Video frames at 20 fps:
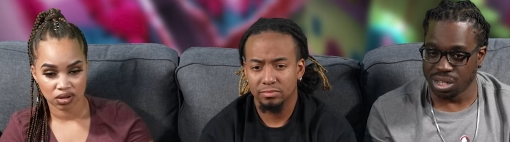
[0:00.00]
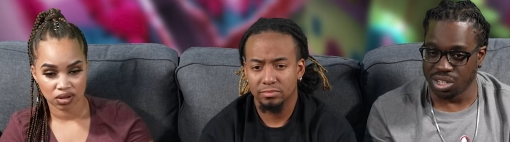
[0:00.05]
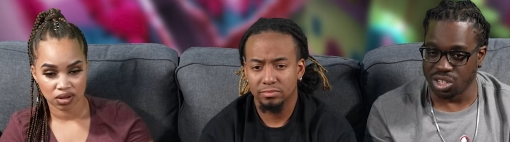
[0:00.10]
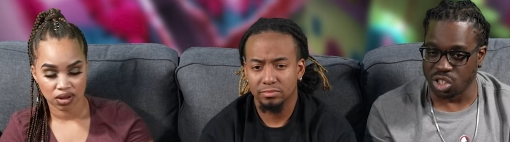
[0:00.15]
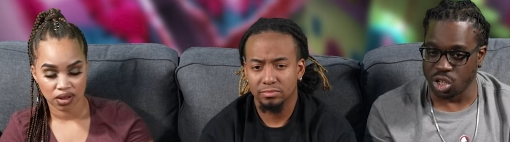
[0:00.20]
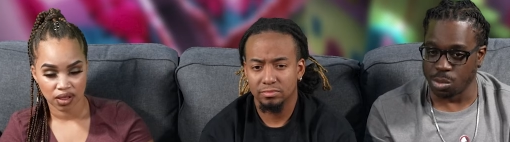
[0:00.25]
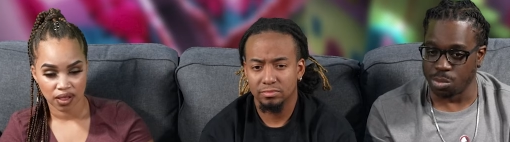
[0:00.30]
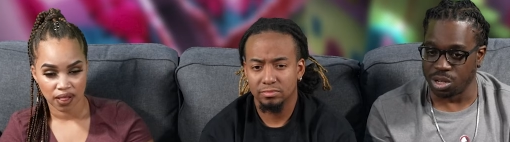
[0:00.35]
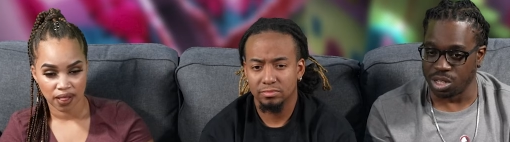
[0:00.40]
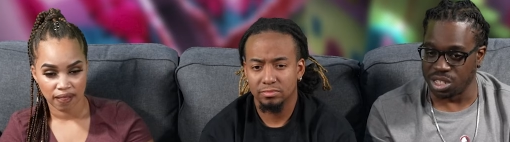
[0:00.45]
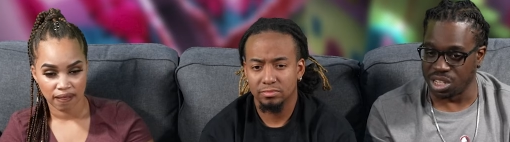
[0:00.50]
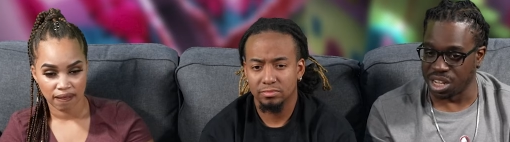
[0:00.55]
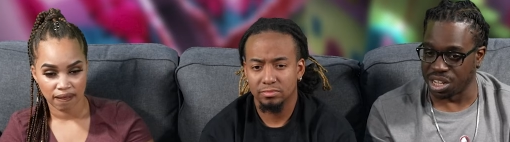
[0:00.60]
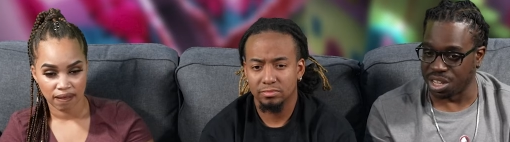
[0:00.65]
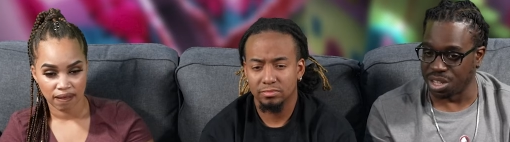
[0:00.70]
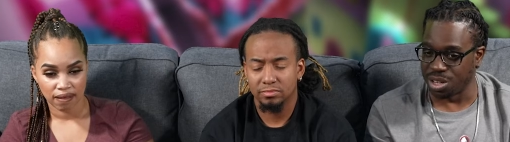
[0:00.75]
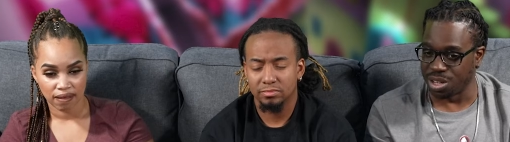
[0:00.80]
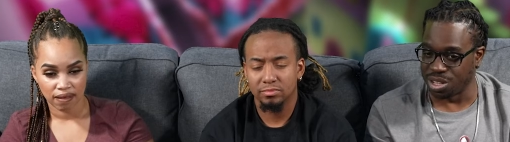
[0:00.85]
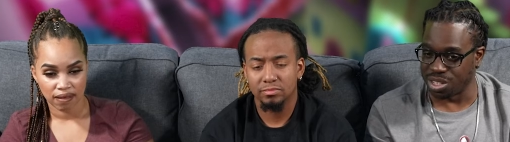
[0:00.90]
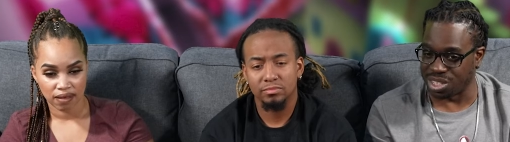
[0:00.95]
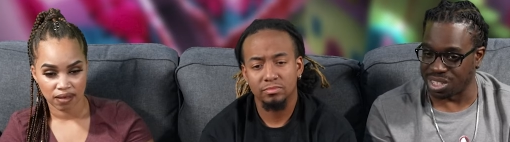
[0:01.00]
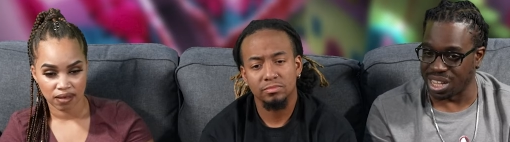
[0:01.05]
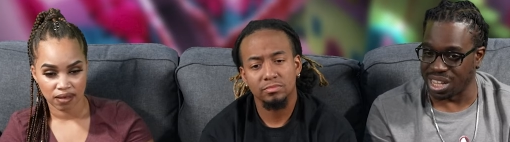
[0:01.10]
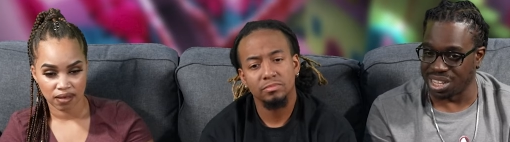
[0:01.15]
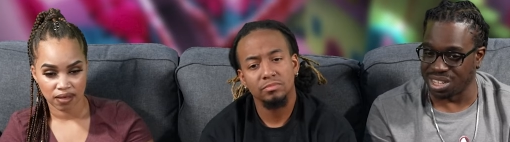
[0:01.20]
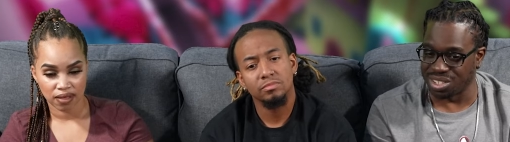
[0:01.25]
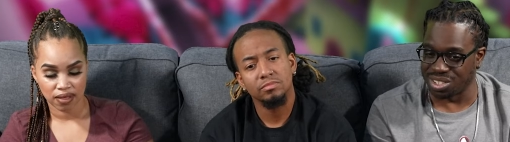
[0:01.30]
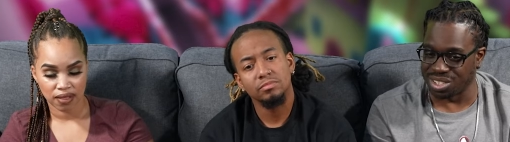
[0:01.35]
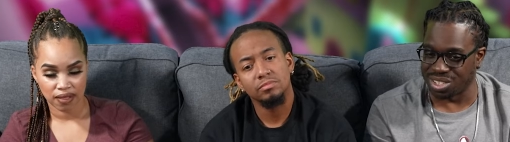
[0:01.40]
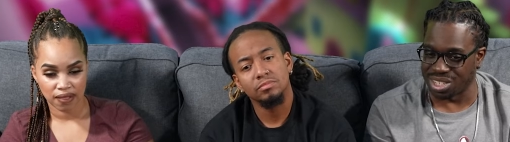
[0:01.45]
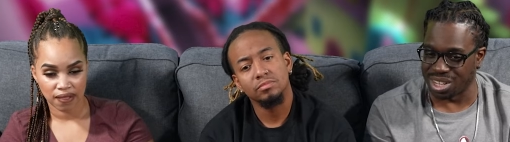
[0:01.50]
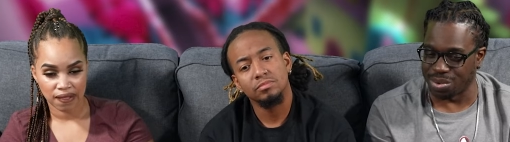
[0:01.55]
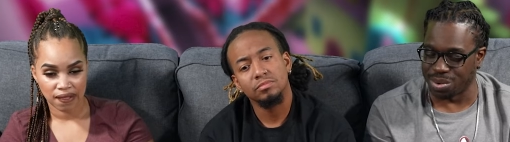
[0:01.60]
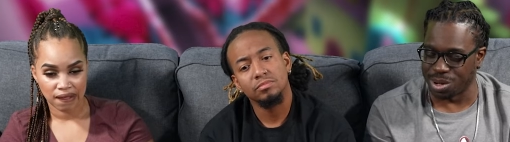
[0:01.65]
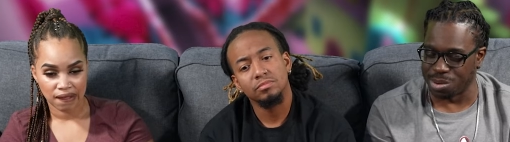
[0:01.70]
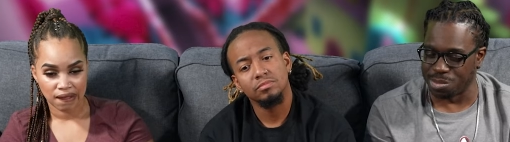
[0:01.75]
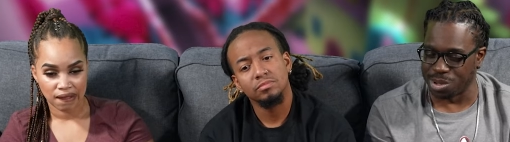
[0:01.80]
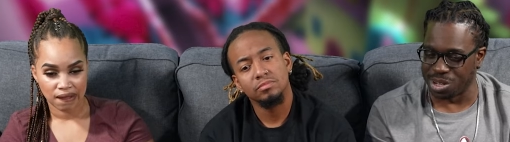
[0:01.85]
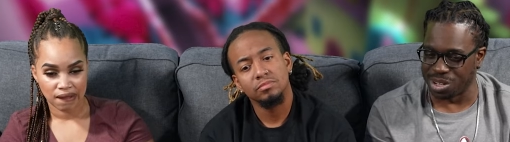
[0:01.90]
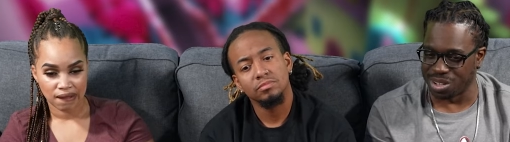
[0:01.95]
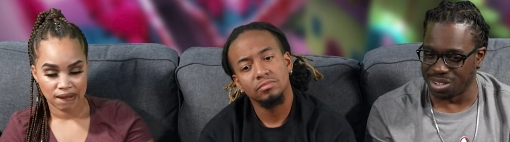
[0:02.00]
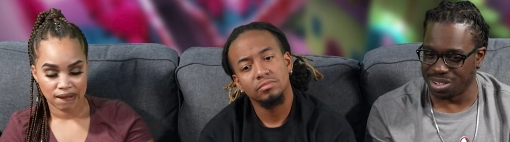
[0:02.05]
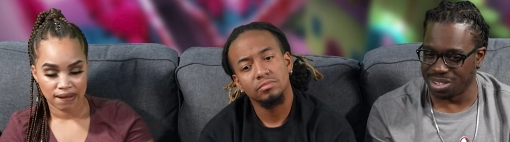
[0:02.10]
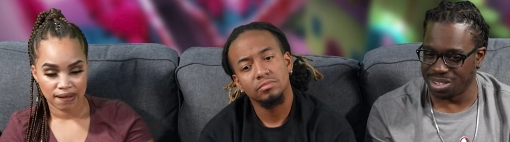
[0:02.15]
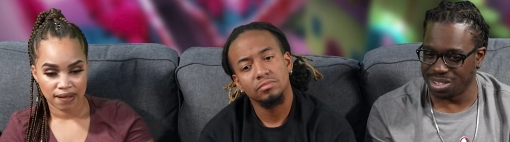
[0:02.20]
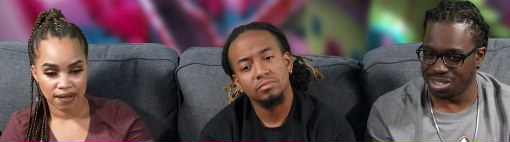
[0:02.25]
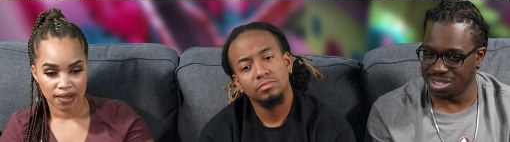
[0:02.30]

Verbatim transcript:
Speaker 1: He's so meticulous that he's just like, wait a minute.